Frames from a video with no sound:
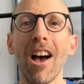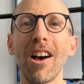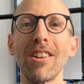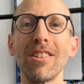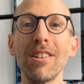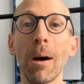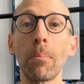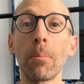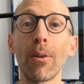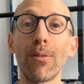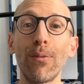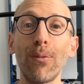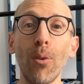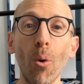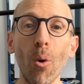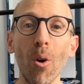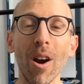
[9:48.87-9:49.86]
Number
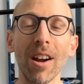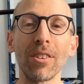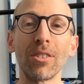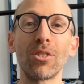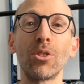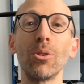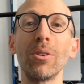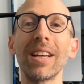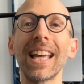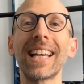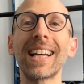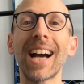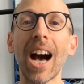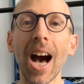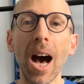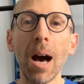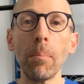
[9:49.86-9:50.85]
four, doing a
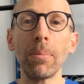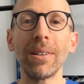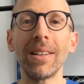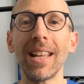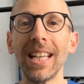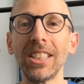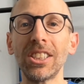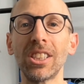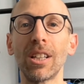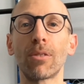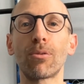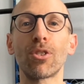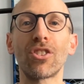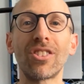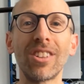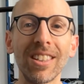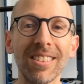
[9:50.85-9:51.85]
combination of
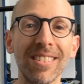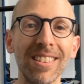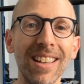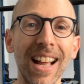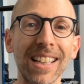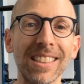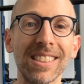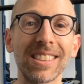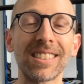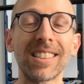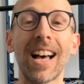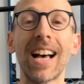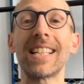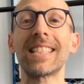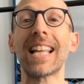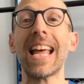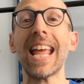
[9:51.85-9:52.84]
resistance
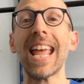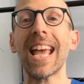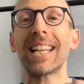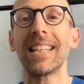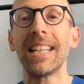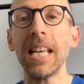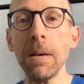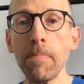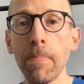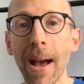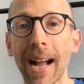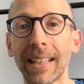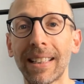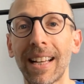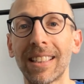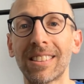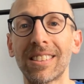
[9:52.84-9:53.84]
exercise and
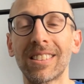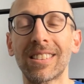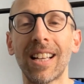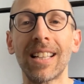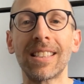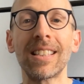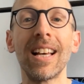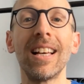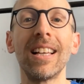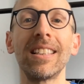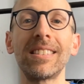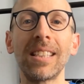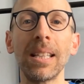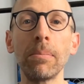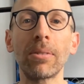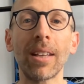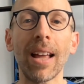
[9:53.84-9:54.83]
impact exercise
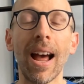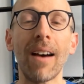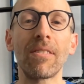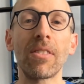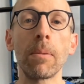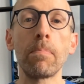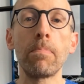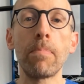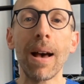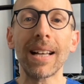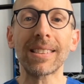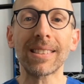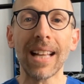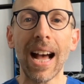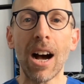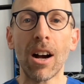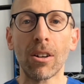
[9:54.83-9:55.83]
seems to have the
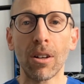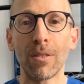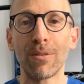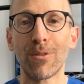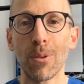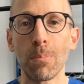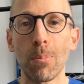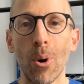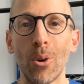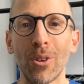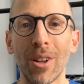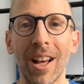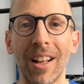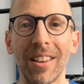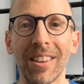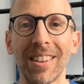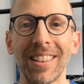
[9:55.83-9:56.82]
best outcome for bone
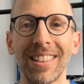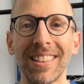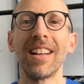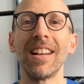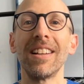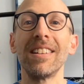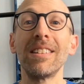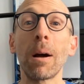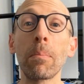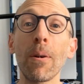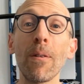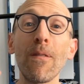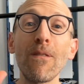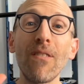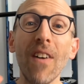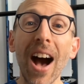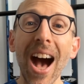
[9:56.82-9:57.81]
health. Number
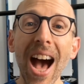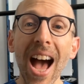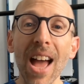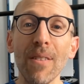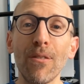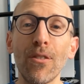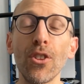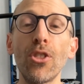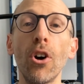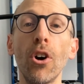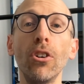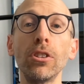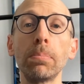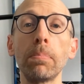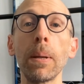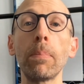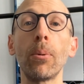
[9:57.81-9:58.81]
five, for
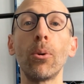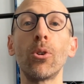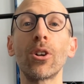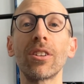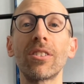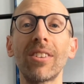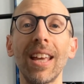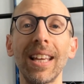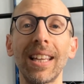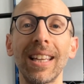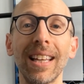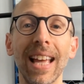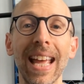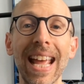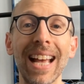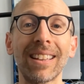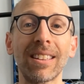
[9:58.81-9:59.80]
those people who are taking
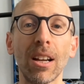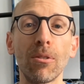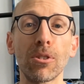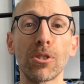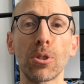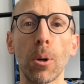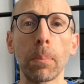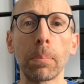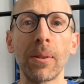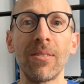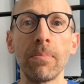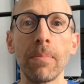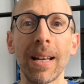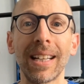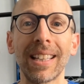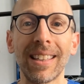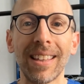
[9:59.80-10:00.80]
anti-resorptive
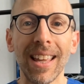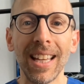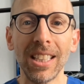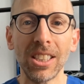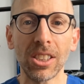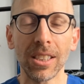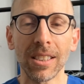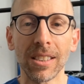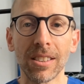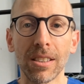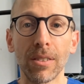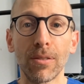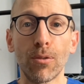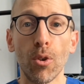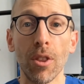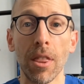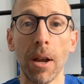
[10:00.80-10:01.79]
medications
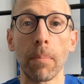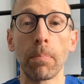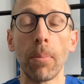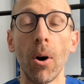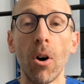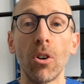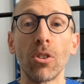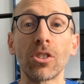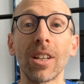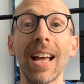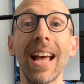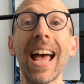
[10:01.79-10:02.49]
for their bones,